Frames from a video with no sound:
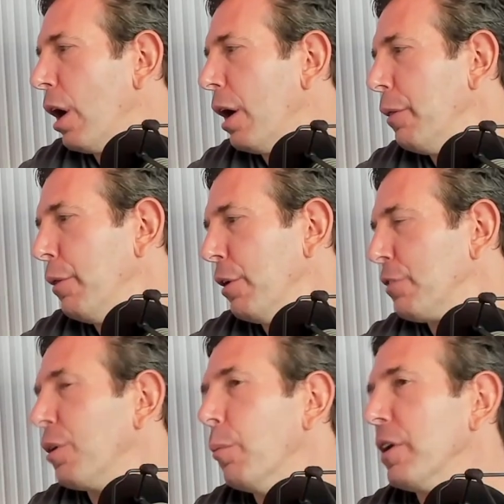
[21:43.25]
they're in
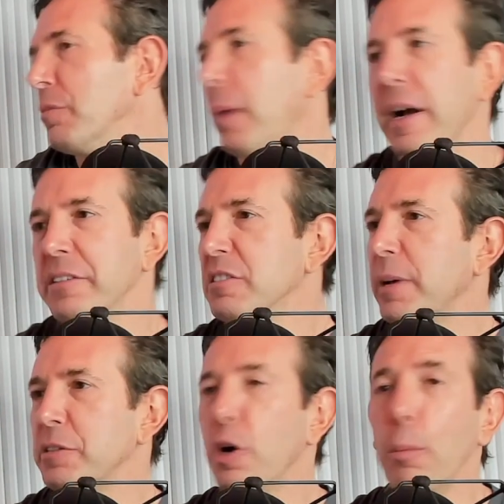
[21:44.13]
some ways Biden's
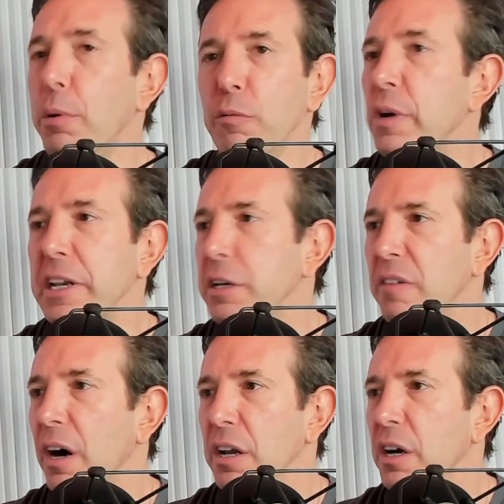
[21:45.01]
best hope of winning
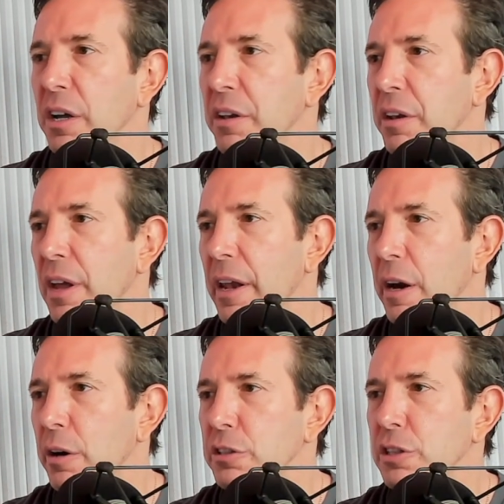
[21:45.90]
Nevada and
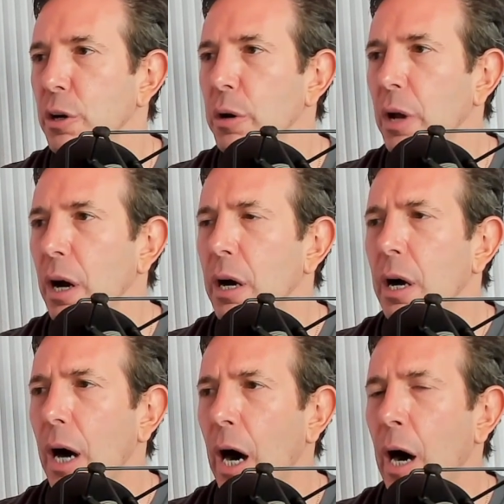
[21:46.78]
Arizona.
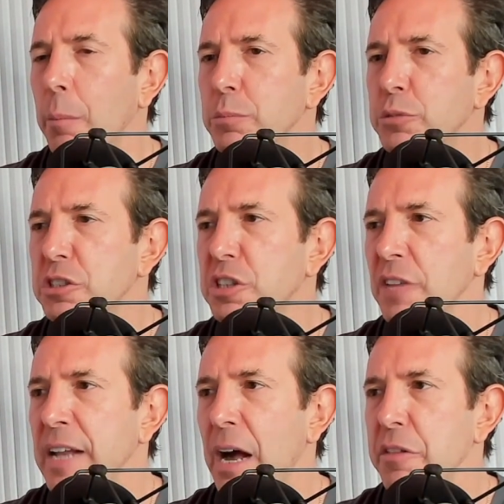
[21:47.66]
Just
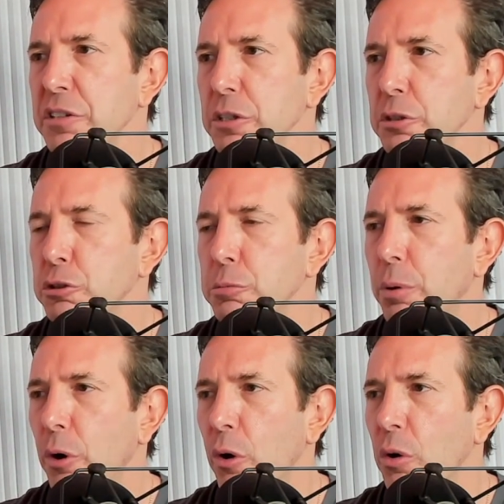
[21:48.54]
given how this issue
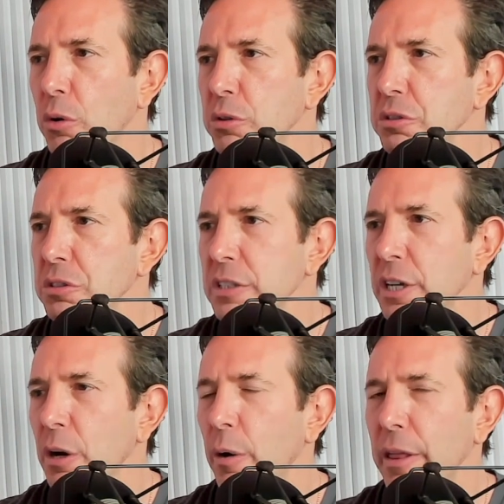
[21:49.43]
polls,
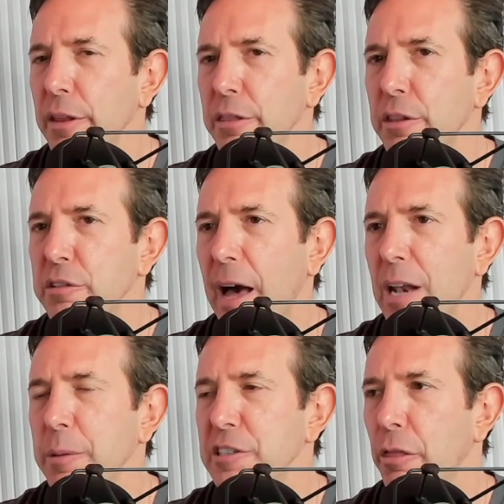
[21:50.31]
there's got
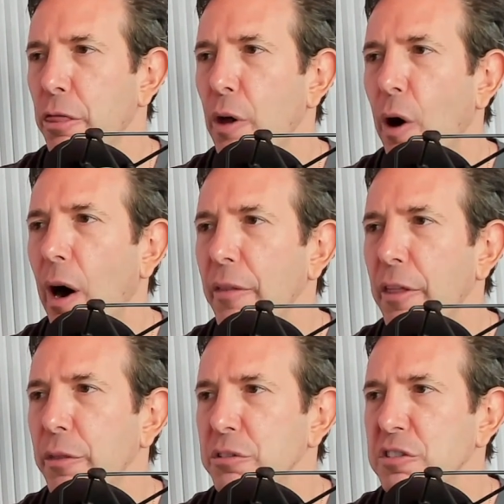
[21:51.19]
at least a thought
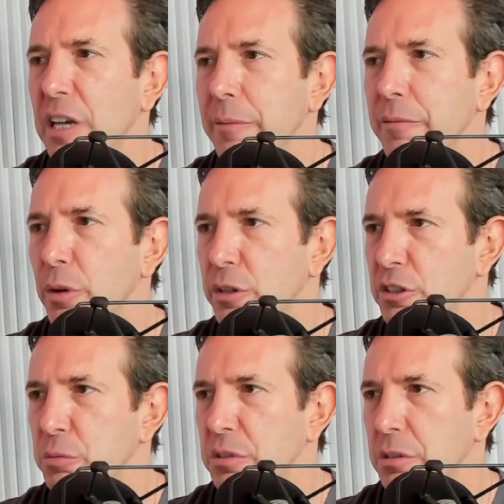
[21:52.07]
that those same
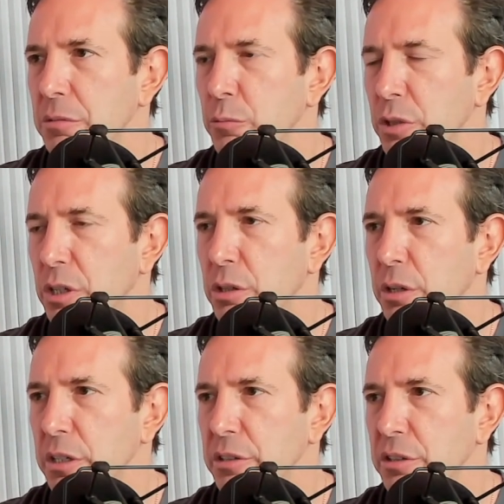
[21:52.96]
voters would
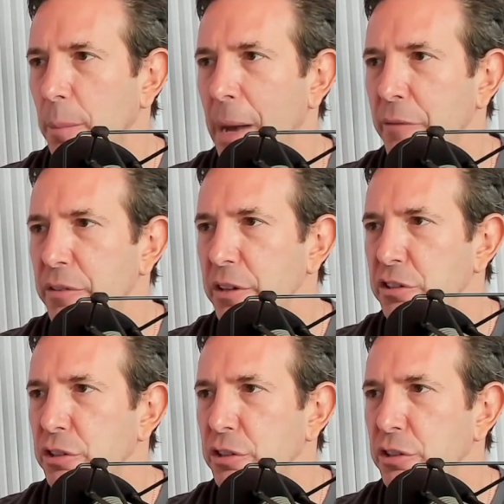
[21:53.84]
clearly come out for this too.